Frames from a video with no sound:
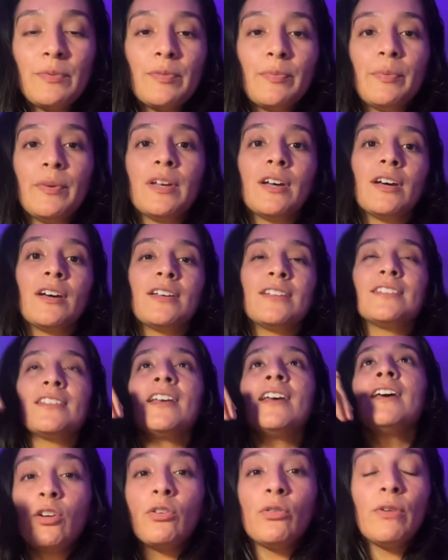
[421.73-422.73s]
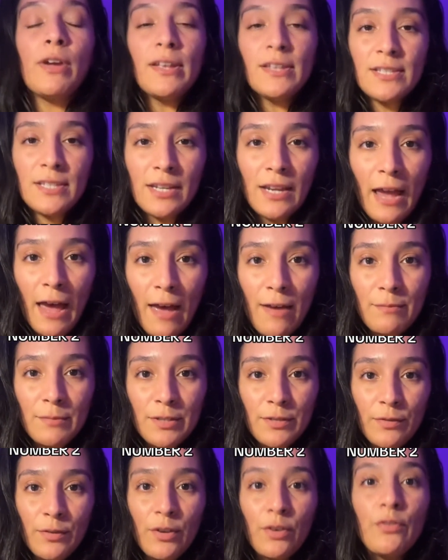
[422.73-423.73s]
because it creates an
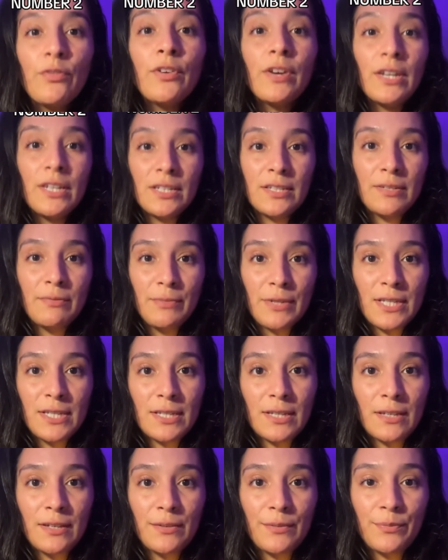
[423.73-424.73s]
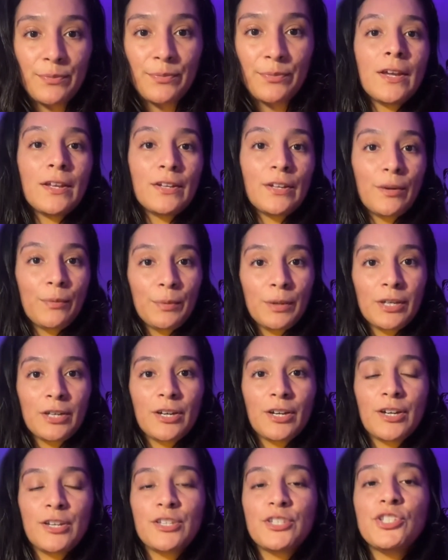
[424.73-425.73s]
atmosphere for intimacy. Now,
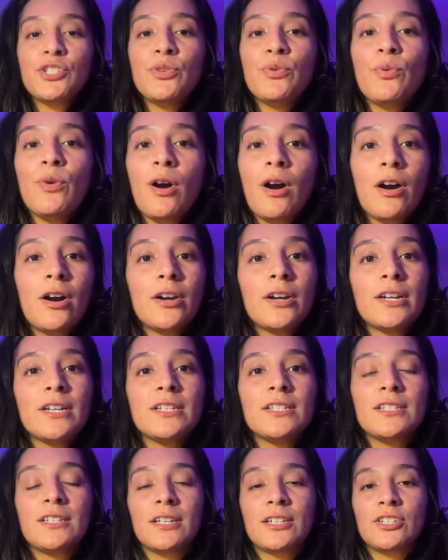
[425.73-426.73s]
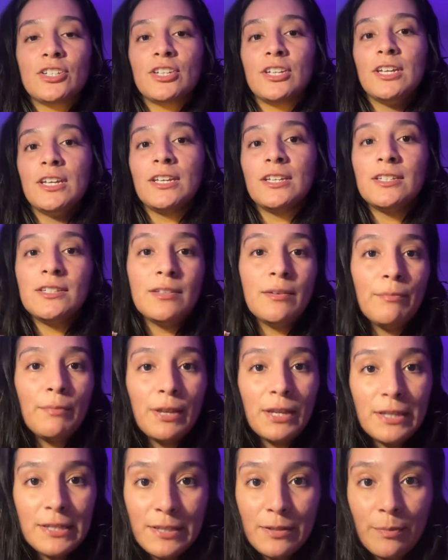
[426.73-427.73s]
because you are in such an
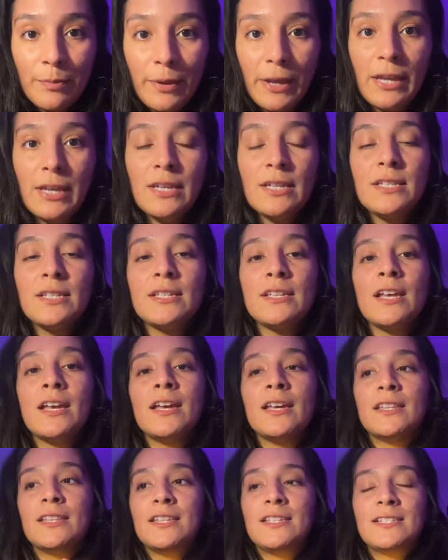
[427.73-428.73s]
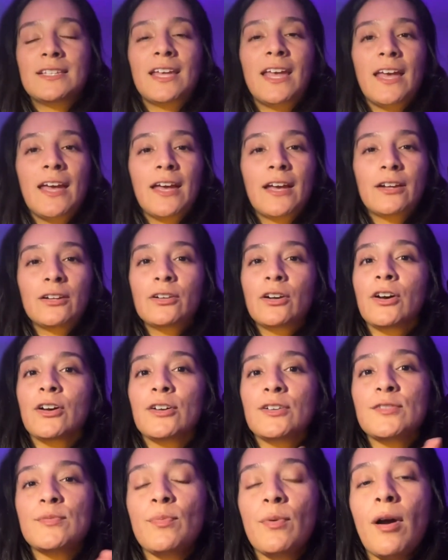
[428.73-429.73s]
intimate space, this can
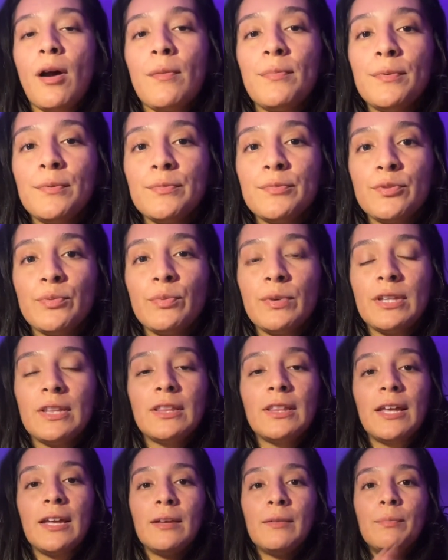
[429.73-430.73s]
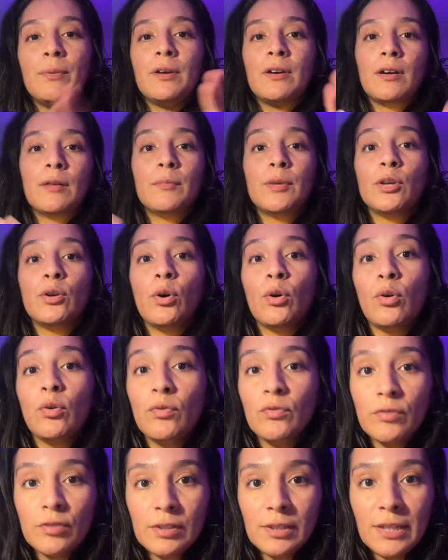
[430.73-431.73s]
cause problems with like becoming
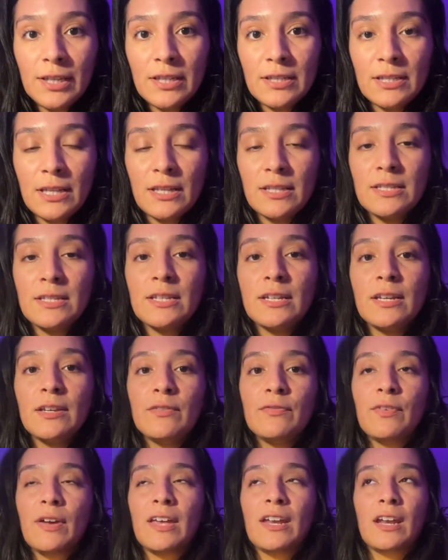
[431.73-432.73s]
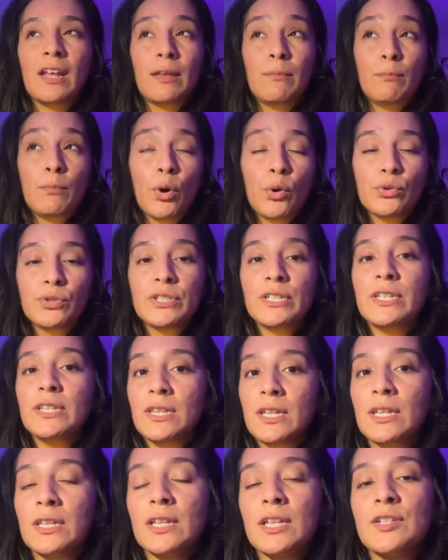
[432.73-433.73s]
overly sensitive. And I mostly
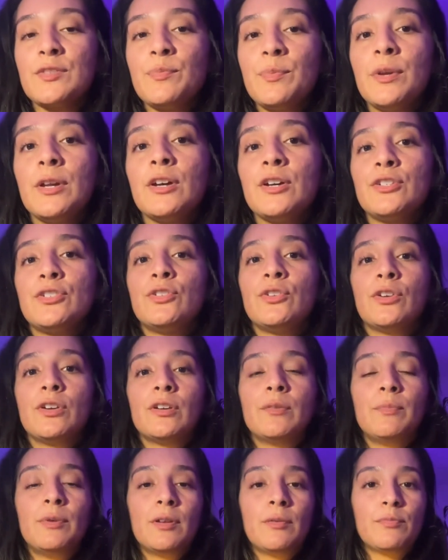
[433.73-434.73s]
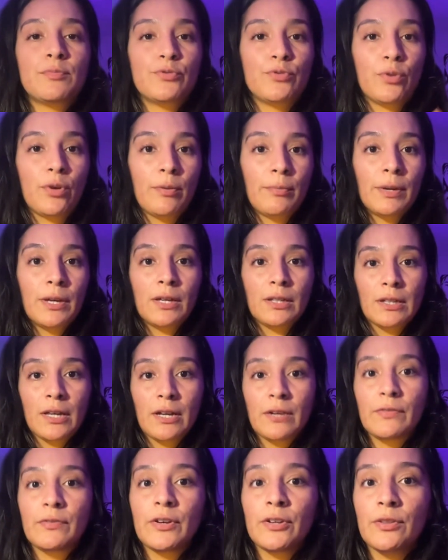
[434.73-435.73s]
think that's because you're going to be absorbing a
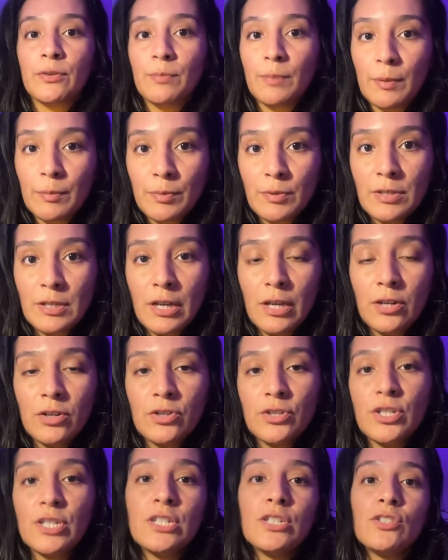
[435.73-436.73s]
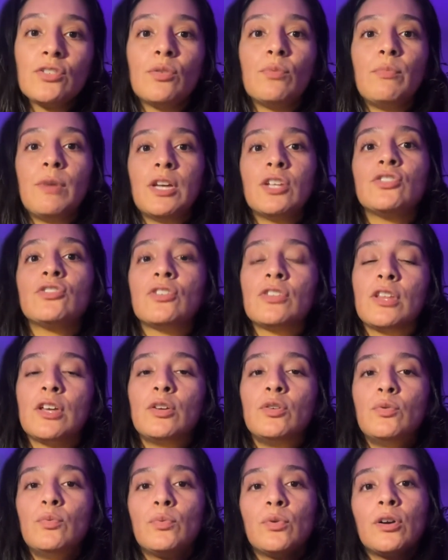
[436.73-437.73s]
lot of other people's energy. So make sure
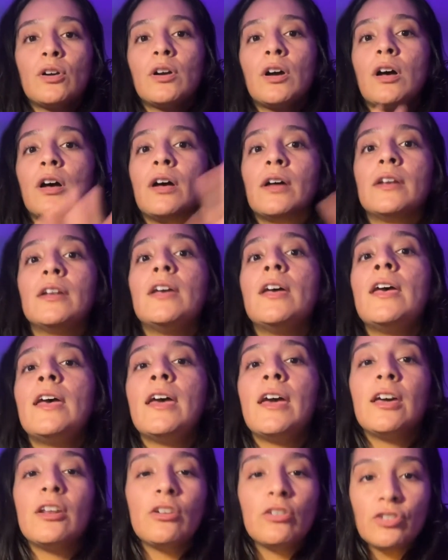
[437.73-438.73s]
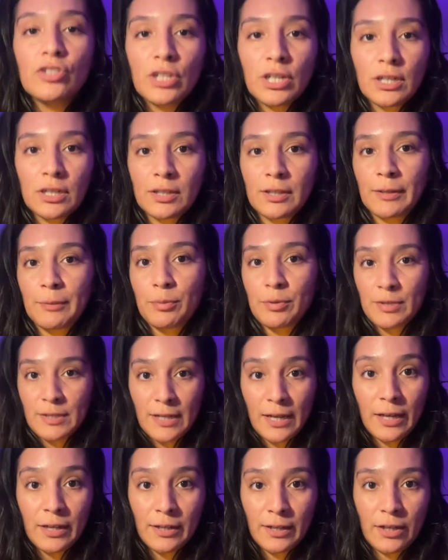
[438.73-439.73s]
that you work on energetically
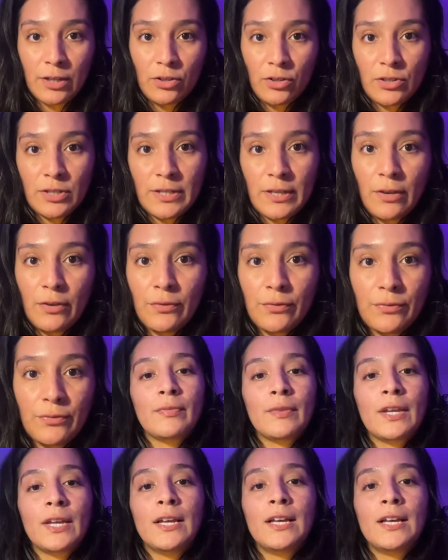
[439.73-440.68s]
protecting yourself.